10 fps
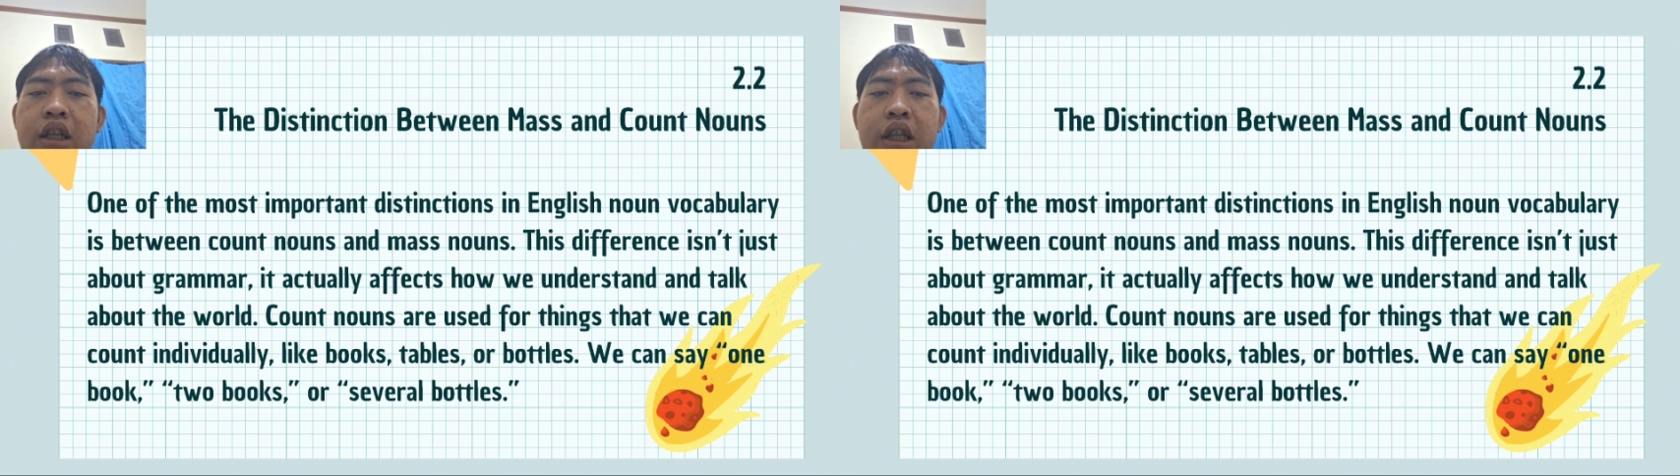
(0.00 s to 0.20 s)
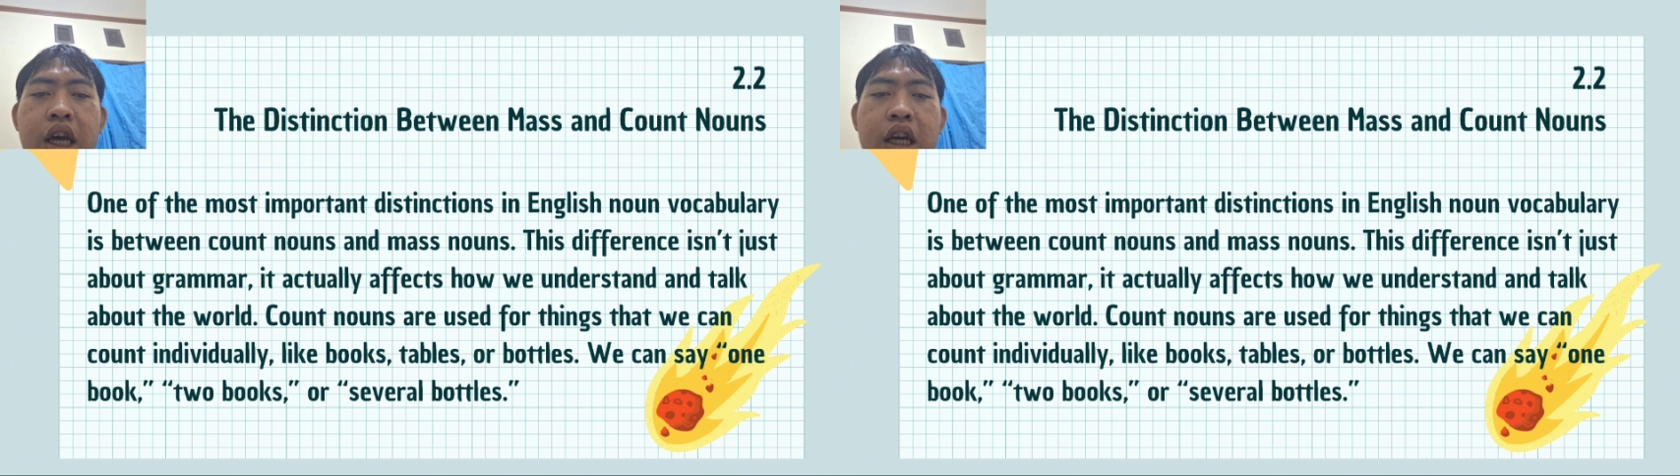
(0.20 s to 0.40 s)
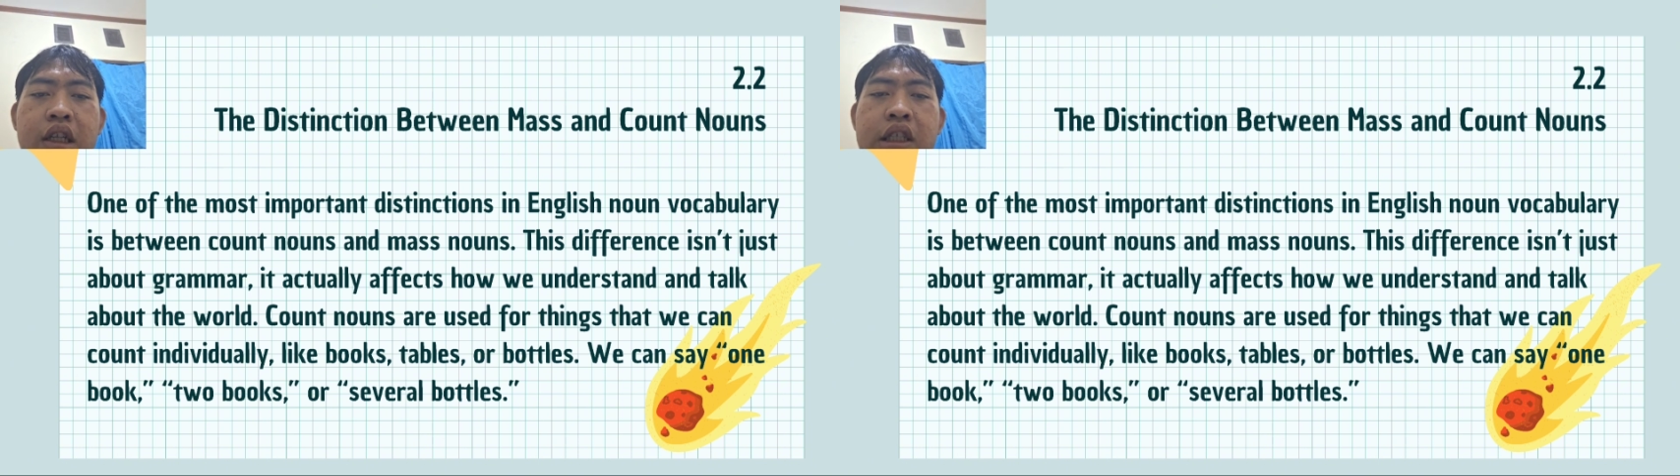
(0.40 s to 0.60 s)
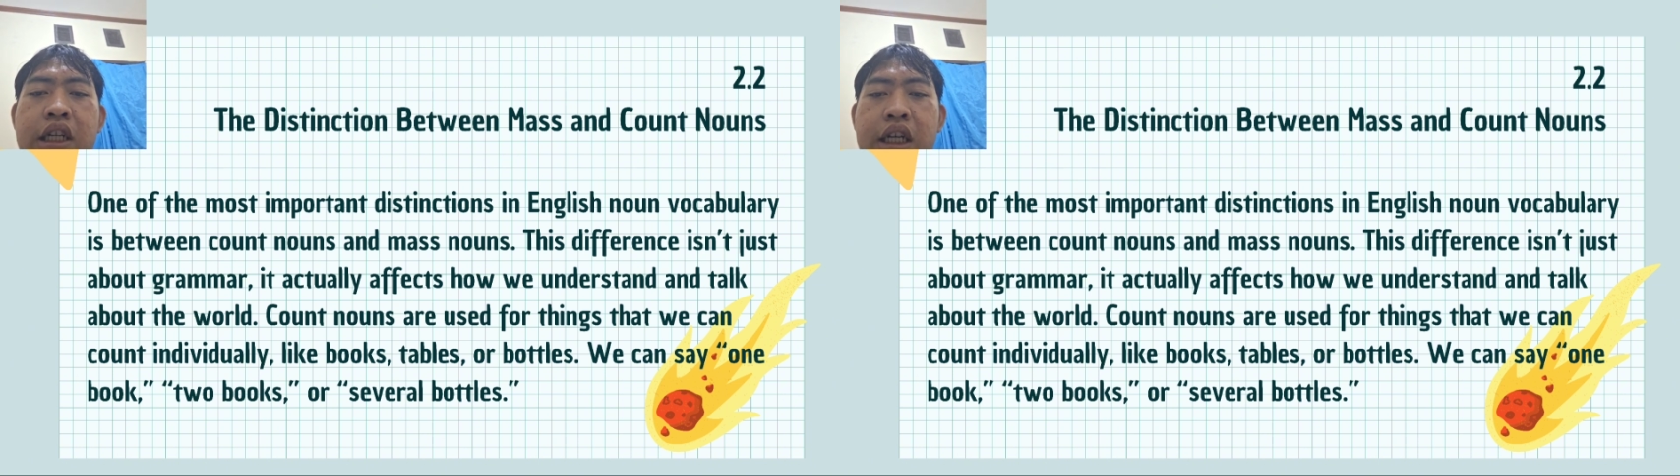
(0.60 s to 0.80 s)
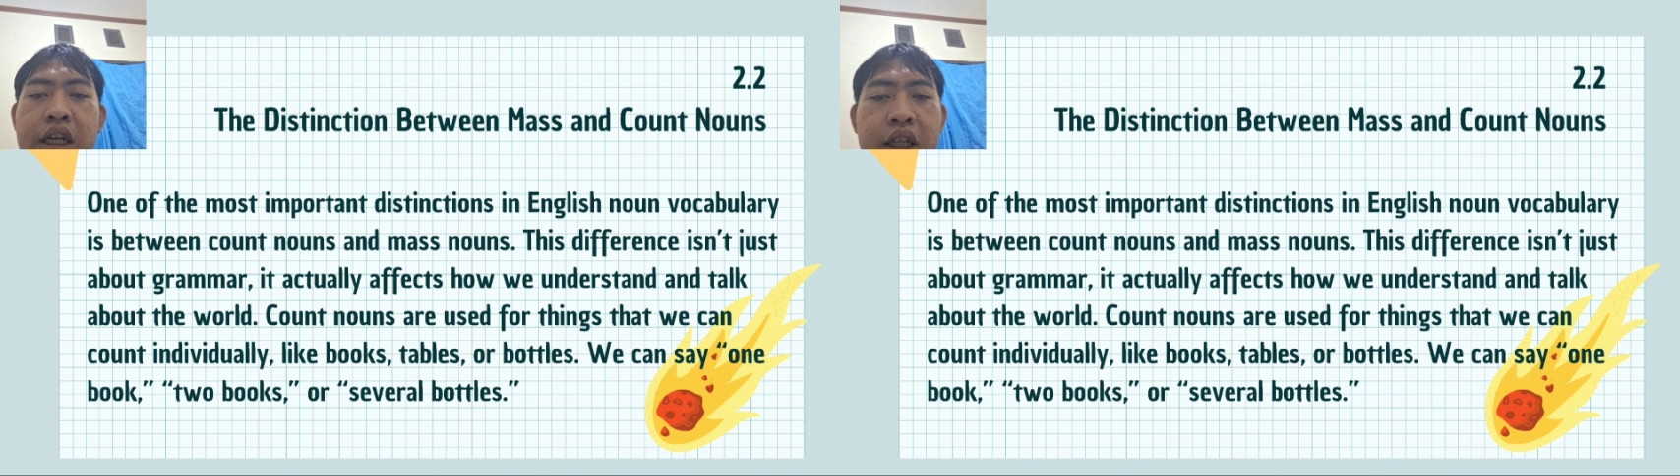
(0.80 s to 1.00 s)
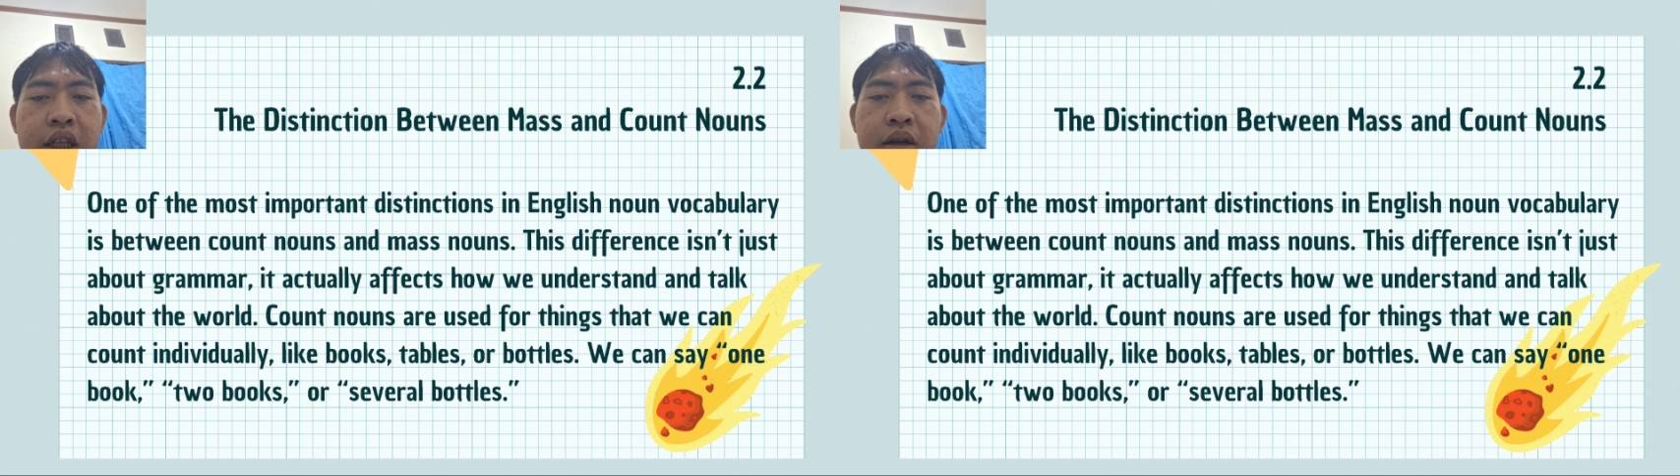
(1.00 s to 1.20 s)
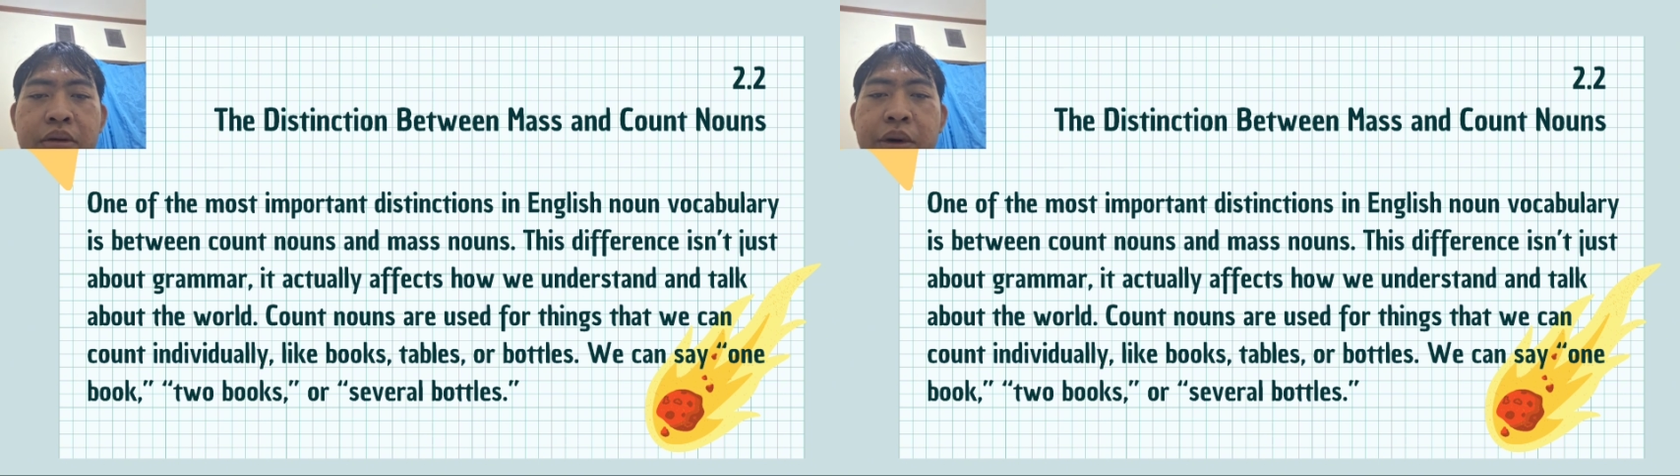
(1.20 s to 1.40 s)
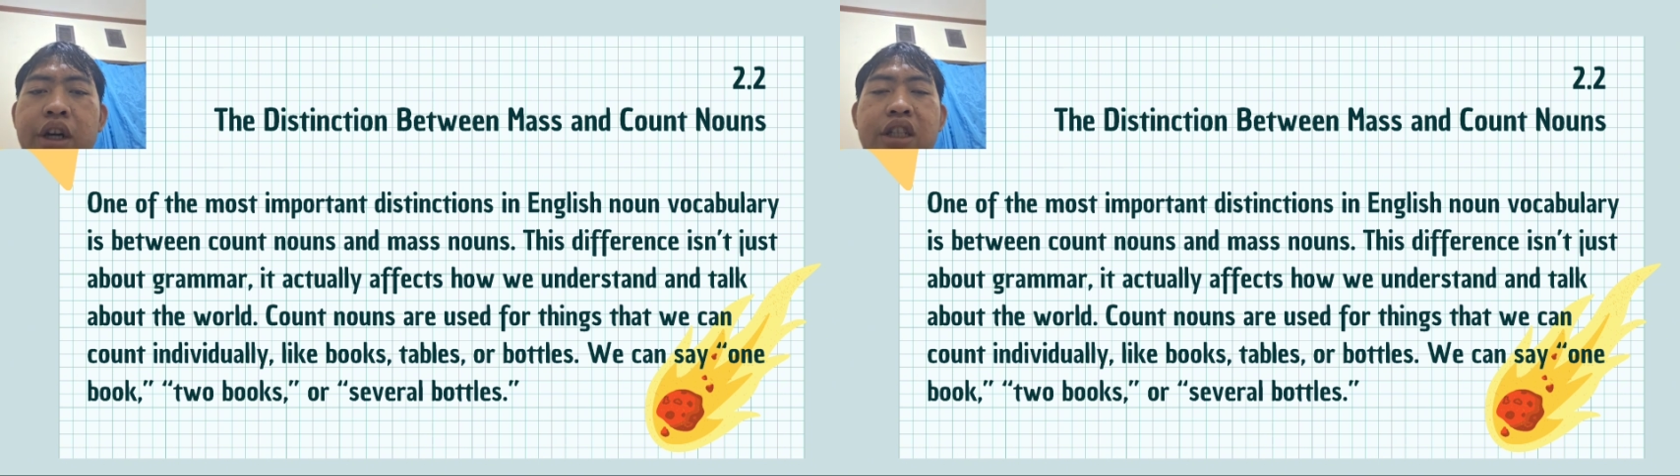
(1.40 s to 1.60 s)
Take chicken, for